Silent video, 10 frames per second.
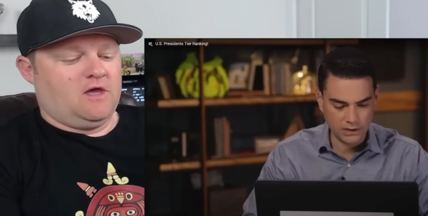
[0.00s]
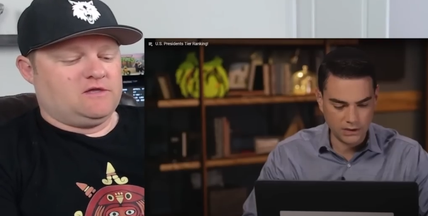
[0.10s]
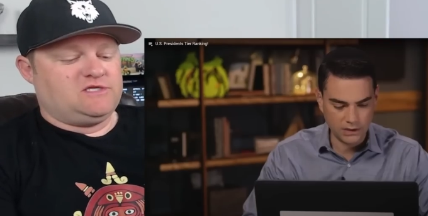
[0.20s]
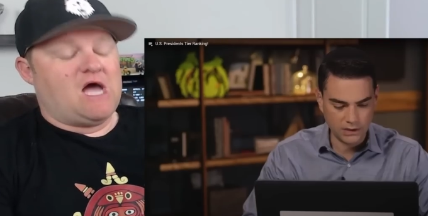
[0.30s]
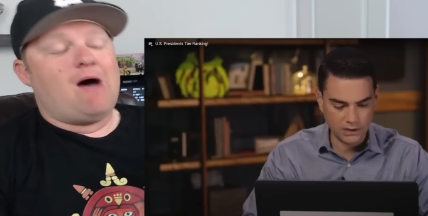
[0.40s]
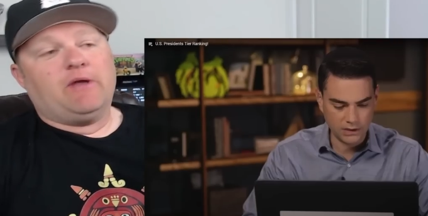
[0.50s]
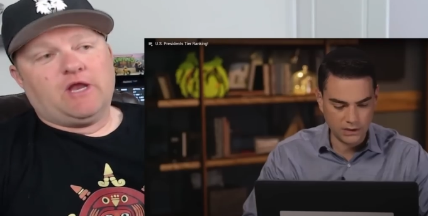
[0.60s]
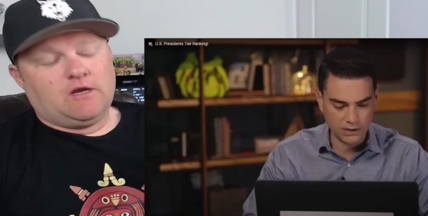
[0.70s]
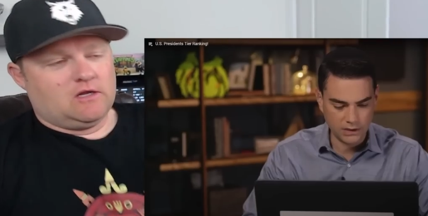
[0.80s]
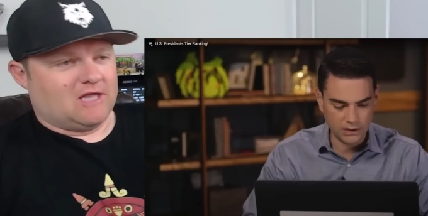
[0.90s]
Speaker 1: dominant
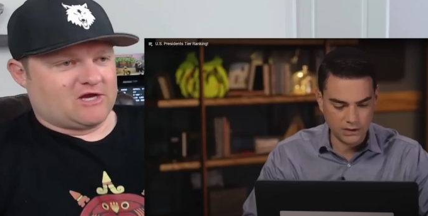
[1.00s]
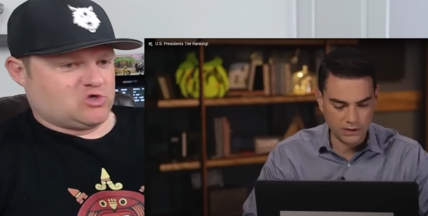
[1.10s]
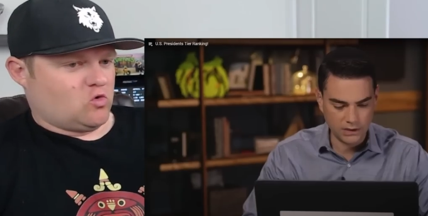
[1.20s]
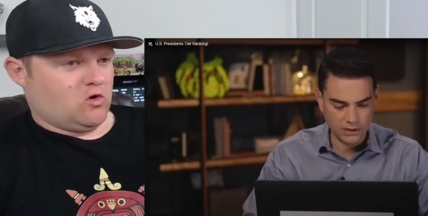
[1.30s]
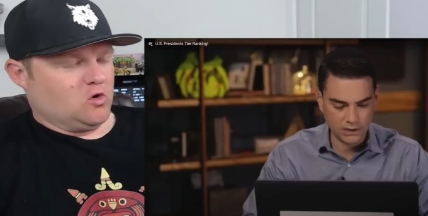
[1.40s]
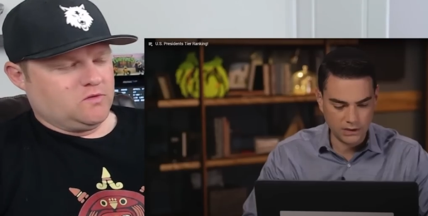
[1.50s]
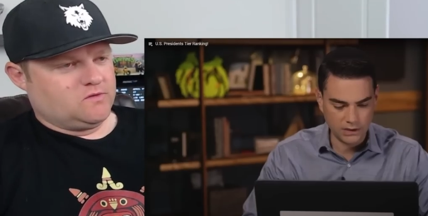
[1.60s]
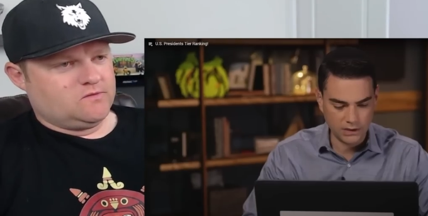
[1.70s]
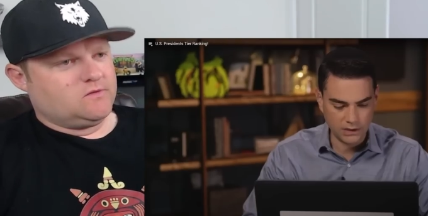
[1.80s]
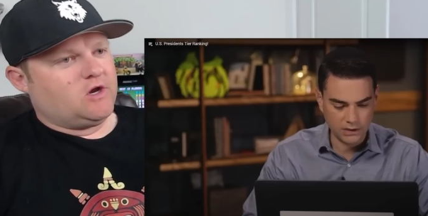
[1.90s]
electoral,
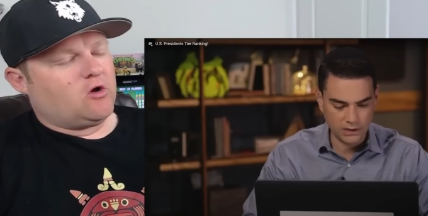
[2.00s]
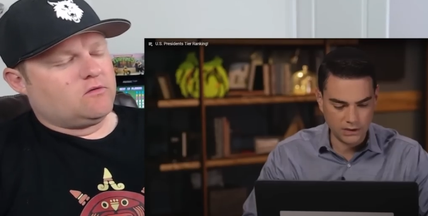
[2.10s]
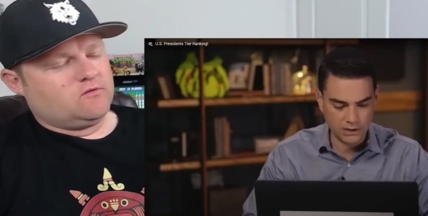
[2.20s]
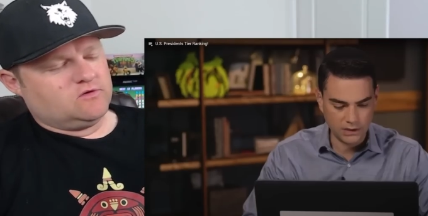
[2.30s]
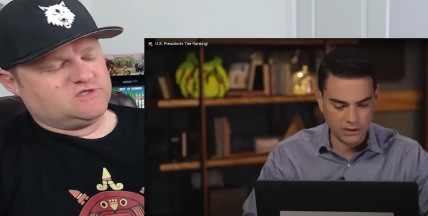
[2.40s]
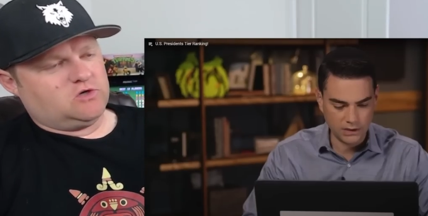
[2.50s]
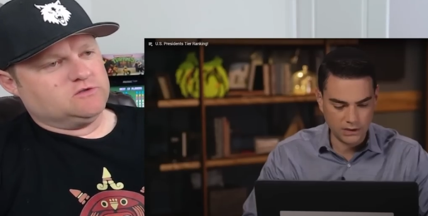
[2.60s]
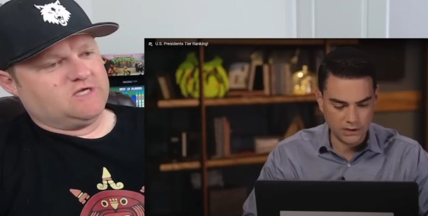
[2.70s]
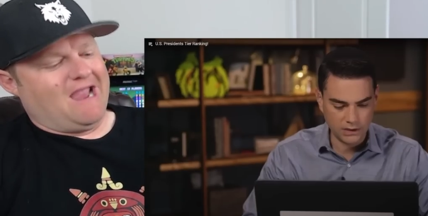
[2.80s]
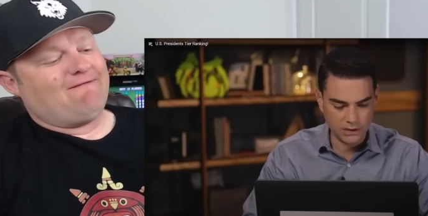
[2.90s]
you know, results
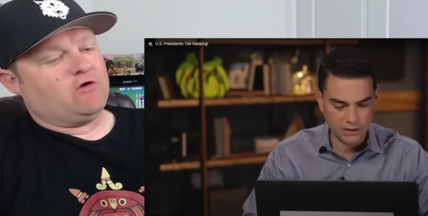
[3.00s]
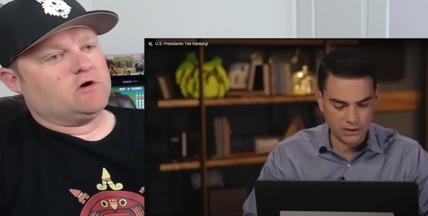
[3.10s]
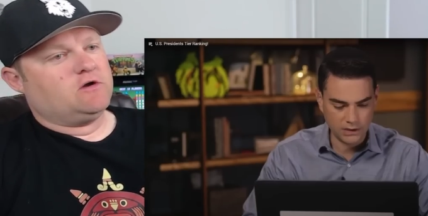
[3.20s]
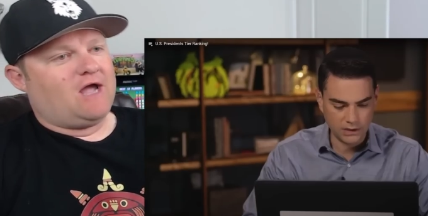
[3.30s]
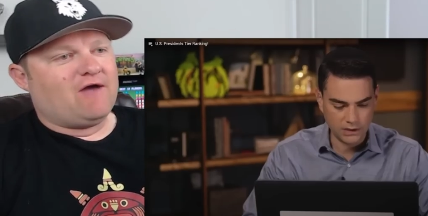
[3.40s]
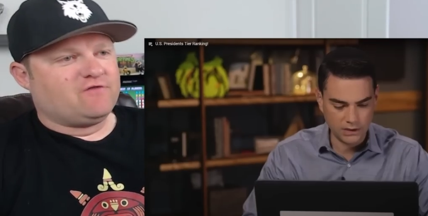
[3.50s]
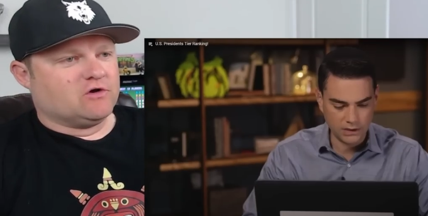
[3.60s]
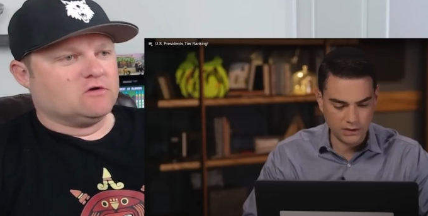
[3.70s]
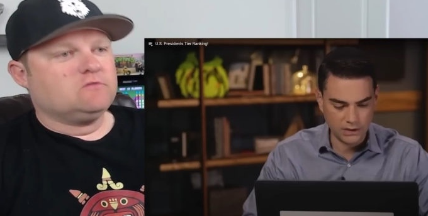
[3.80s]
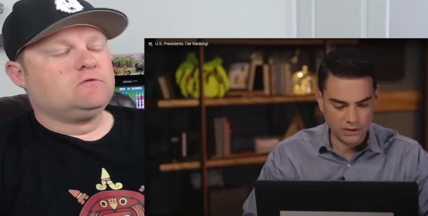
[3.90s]
ever after
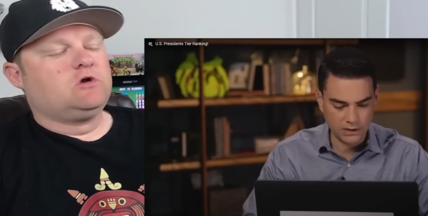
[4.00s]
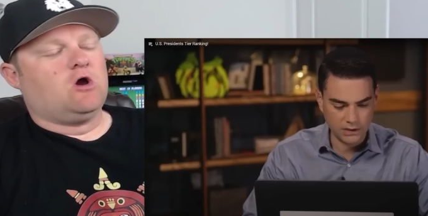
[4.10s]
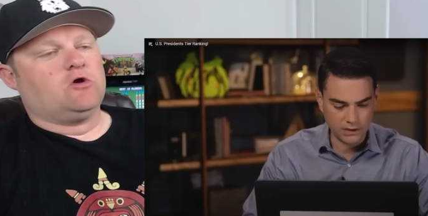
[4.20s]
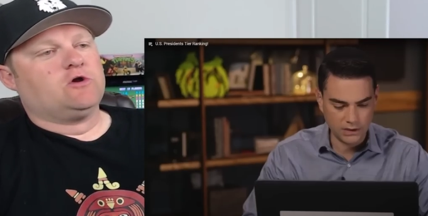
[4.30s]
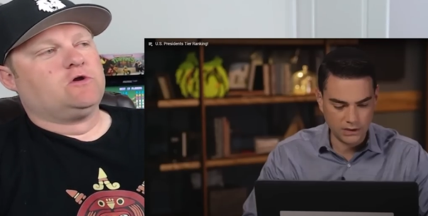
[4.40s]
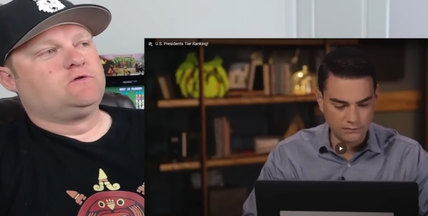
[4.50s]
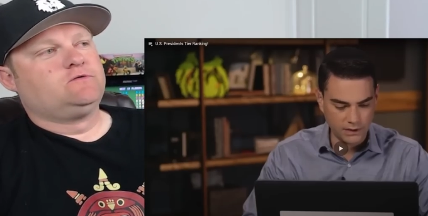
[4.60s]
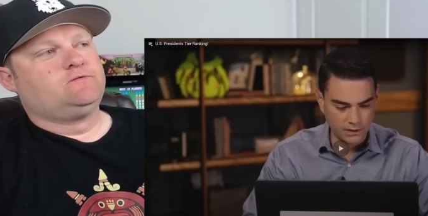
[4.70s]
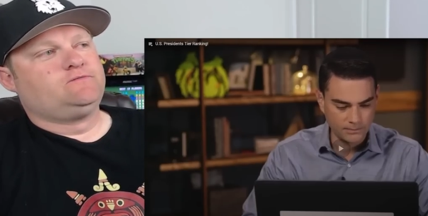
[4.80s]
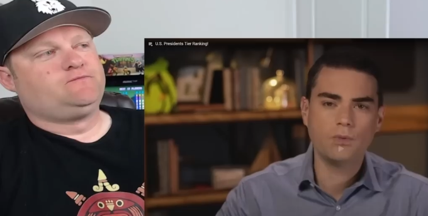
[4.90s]
Carter.
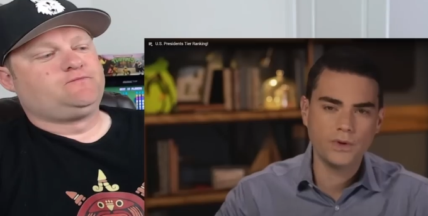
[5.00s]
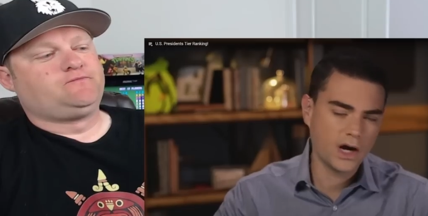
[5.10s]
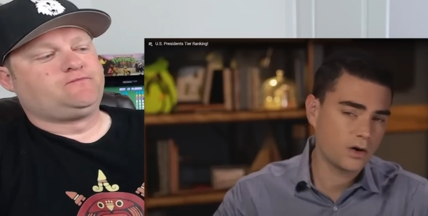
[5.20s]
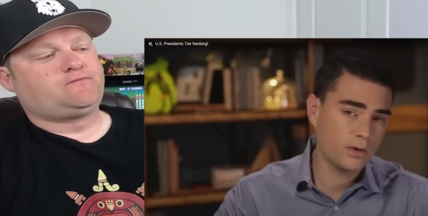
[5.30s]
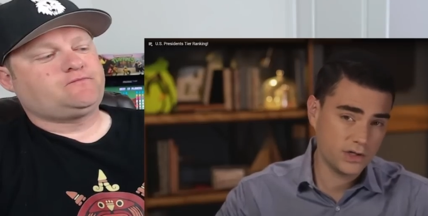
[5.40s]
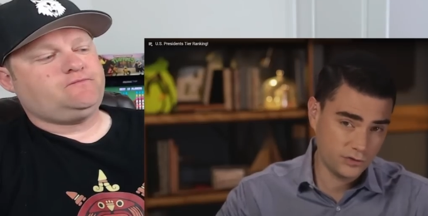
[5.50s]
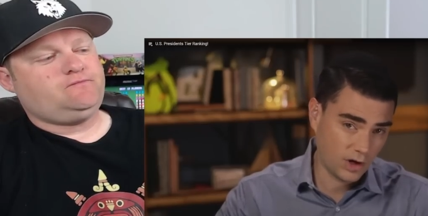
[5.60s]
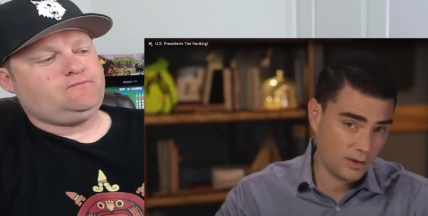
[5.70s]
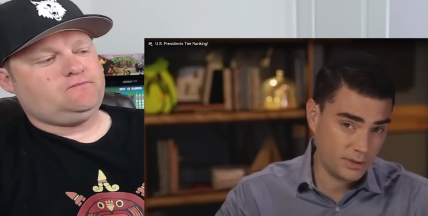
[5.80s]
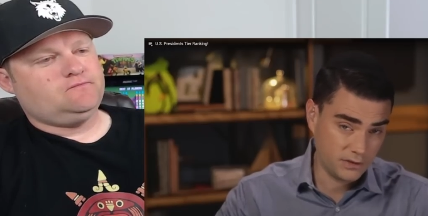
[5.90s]
Speaker 2: Figure. We are going to
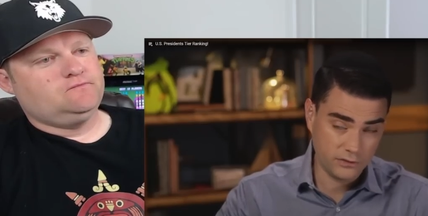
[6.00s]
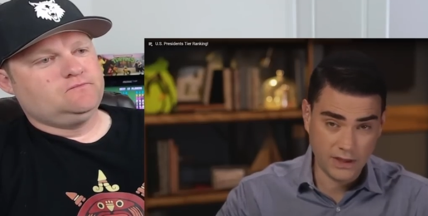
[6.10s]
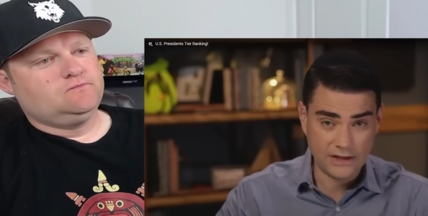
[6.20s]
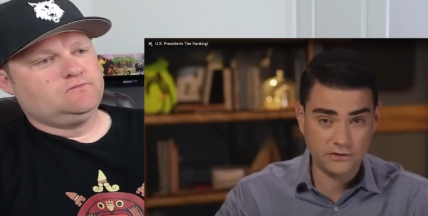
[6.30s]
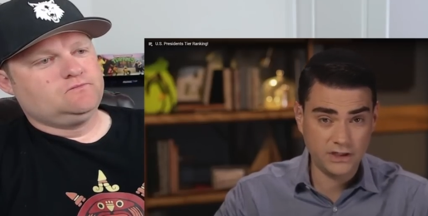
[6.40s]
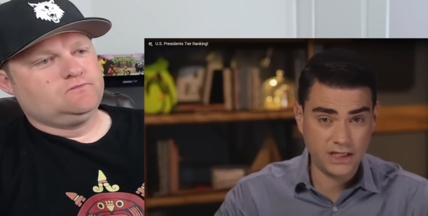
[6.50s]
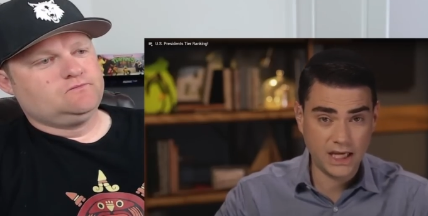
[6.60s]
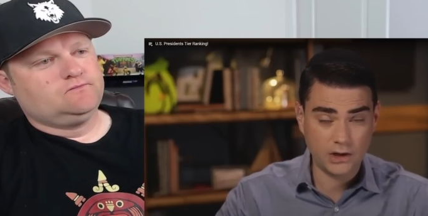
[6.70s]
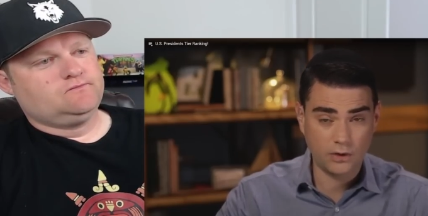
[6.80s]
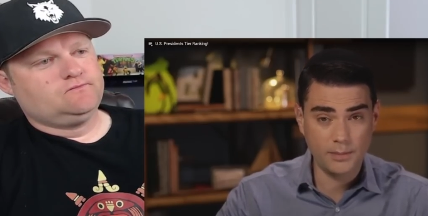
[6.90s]
jump into that C
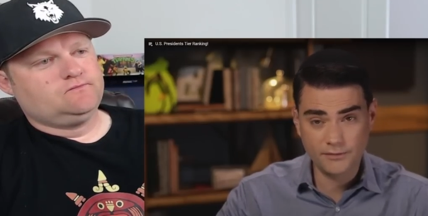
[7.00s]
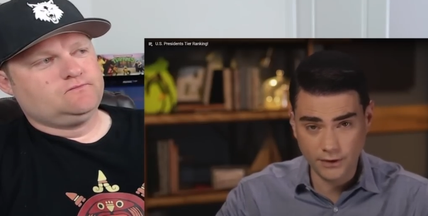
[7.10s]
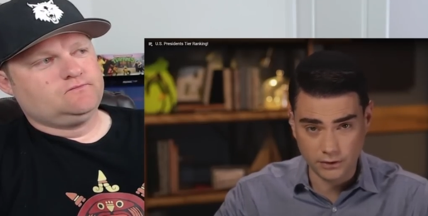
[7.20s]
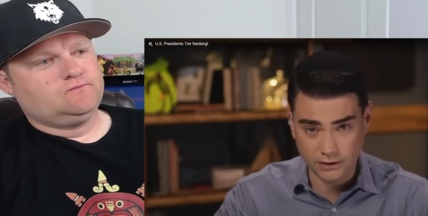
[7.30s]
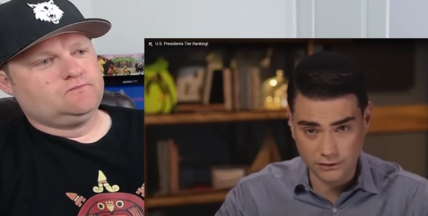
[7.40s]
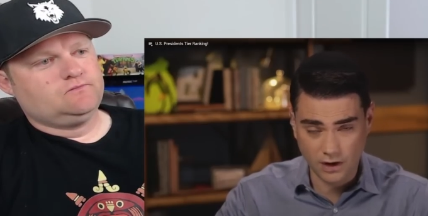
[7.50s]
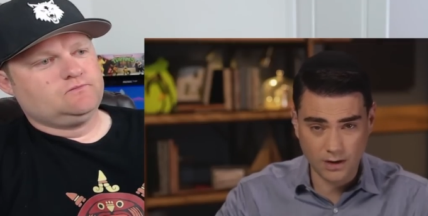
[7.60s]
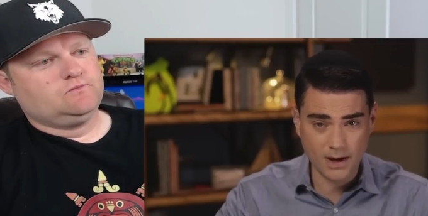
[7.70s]
category, but first, let's talk